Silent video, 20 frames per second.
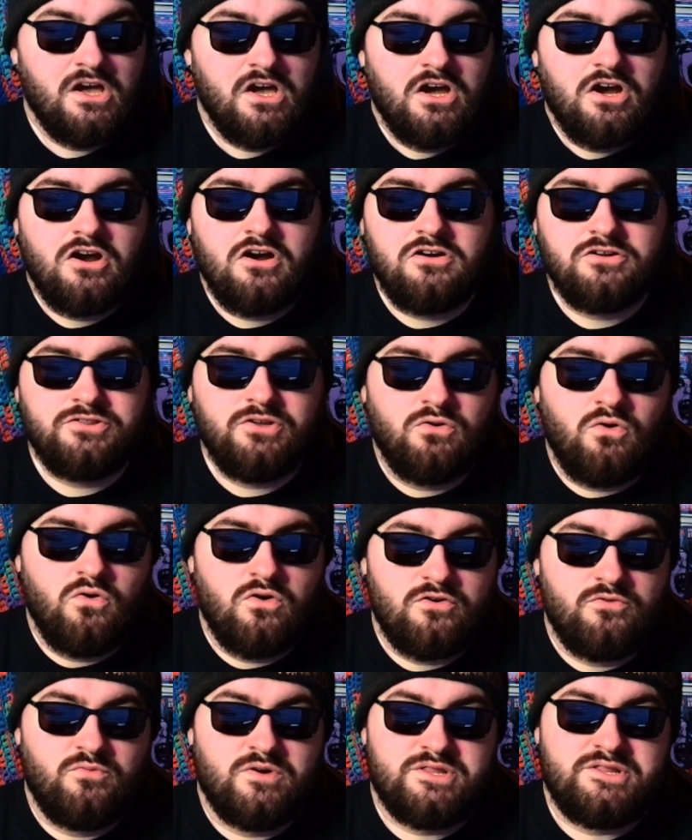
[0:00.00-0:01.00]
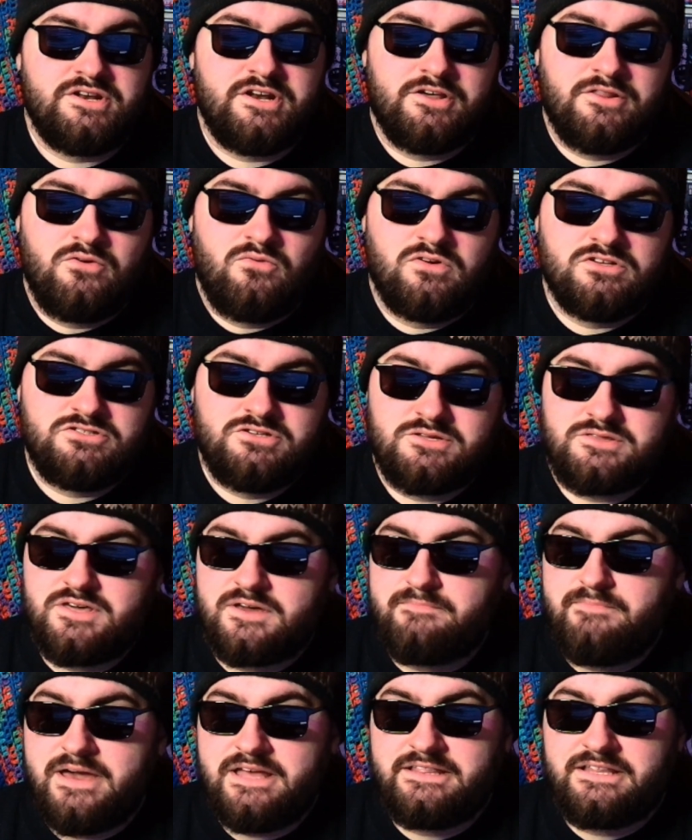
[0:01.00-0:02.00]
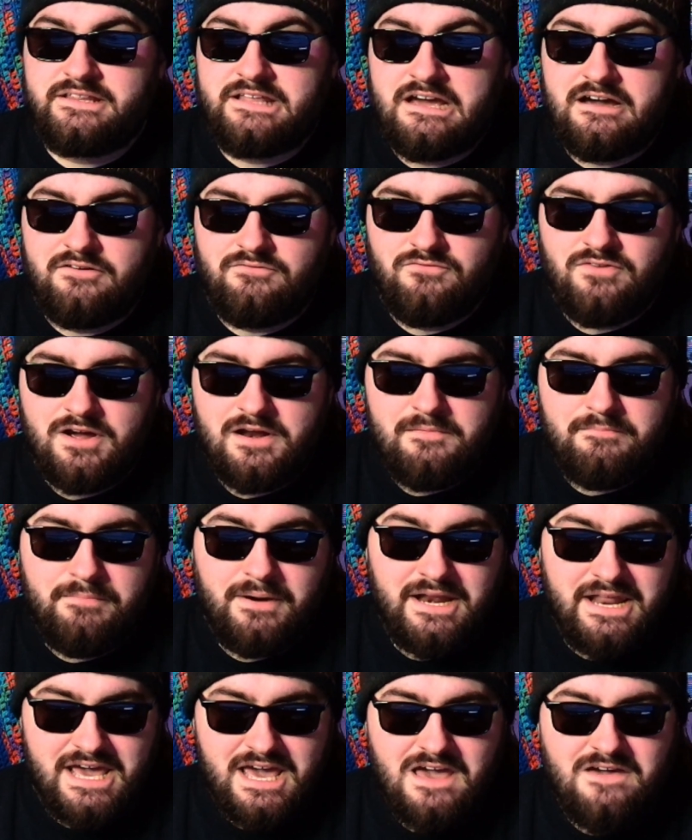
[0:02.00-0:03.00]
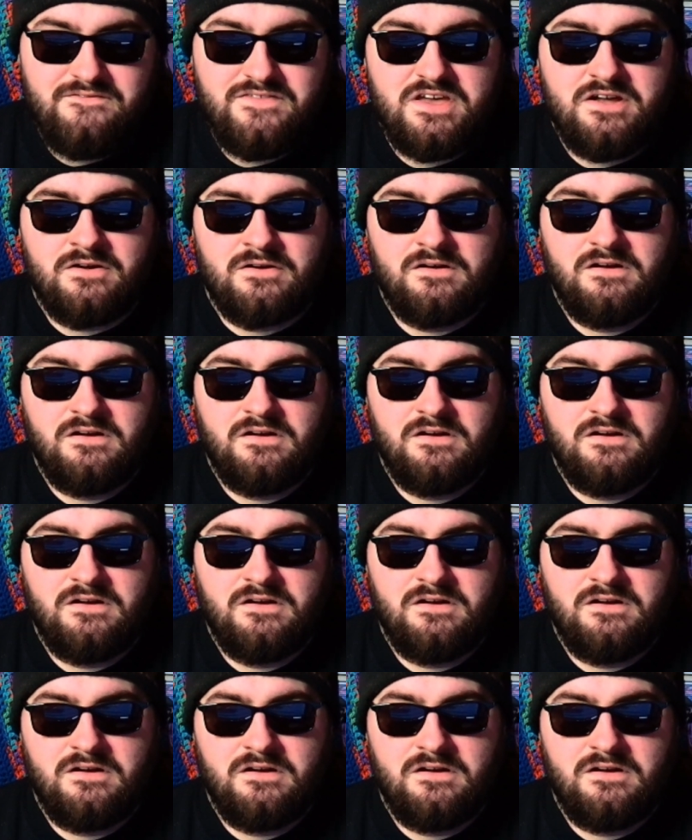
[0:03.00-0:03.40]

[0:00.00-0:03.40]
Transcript: Herd the Horde was another one just like Paint the Town Red, but heavier,